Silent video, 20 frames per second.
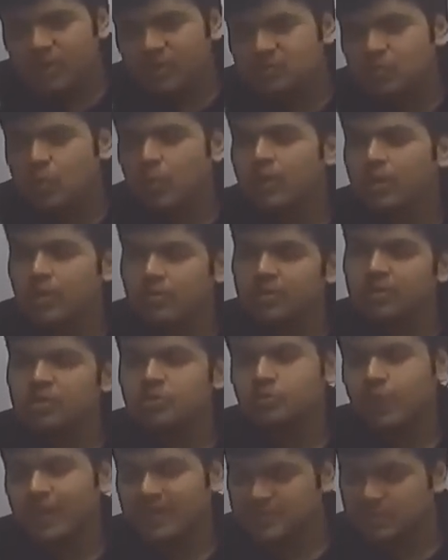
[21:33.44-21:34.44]
is going to be your
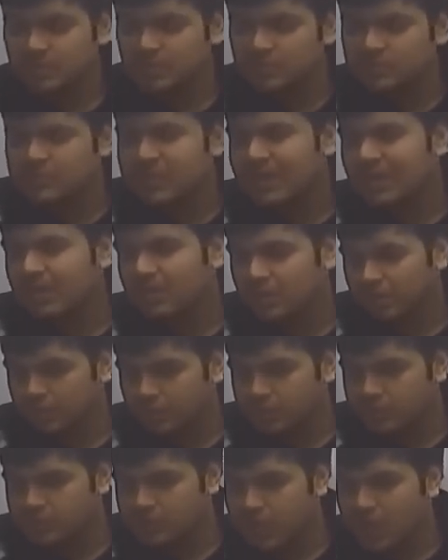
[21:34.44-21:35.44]
Schweizer books that you'll
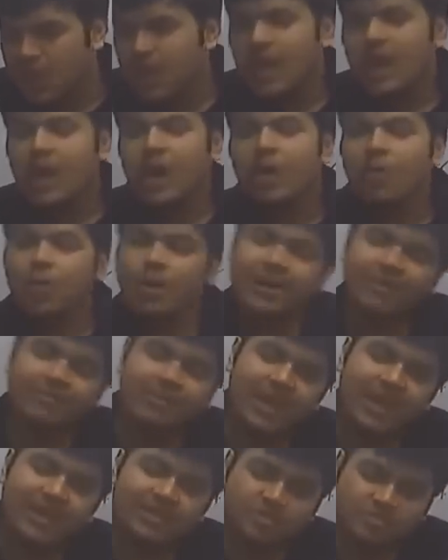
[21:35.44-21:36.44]
use. Whatever
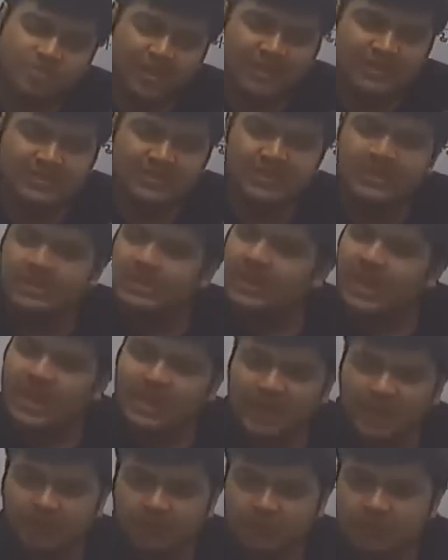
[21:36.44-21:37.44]
extra is needed, I'll
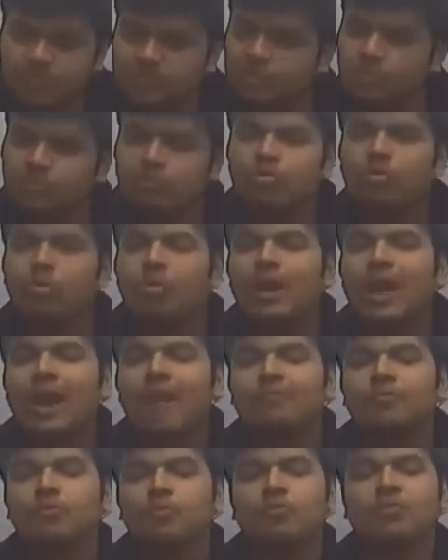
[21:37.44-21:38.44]
give you, so you don't
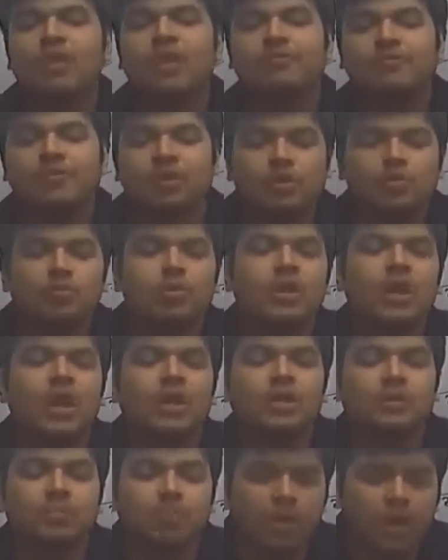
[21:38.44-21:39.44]
have to refer to
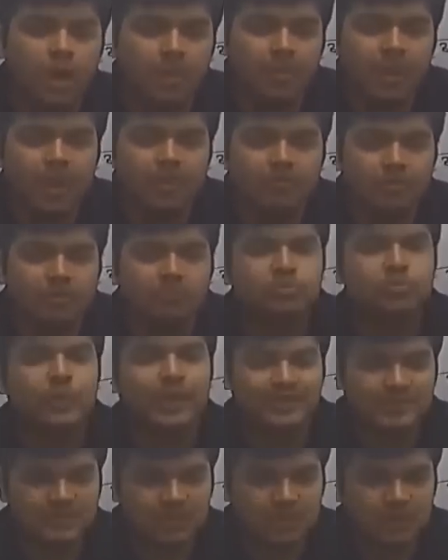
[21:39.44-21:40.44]
another book apart from
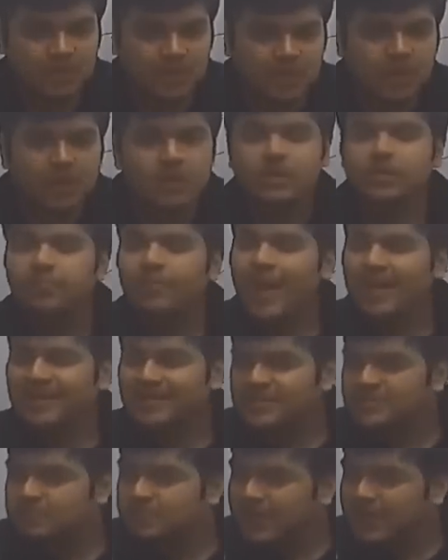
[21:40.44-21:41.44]
Schweizer. The
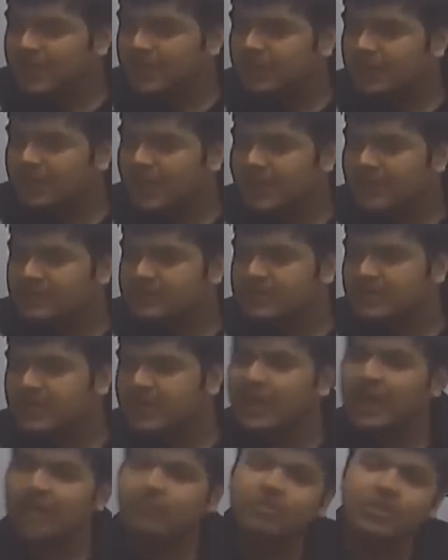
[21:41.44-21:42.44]
practice material that is
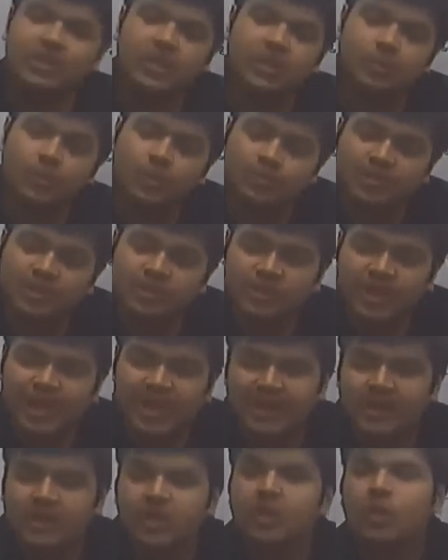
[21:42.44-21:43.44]
needed, everything will be
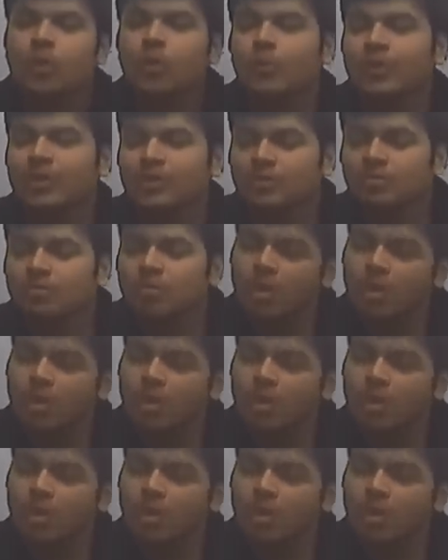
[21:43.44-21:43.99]
shared with you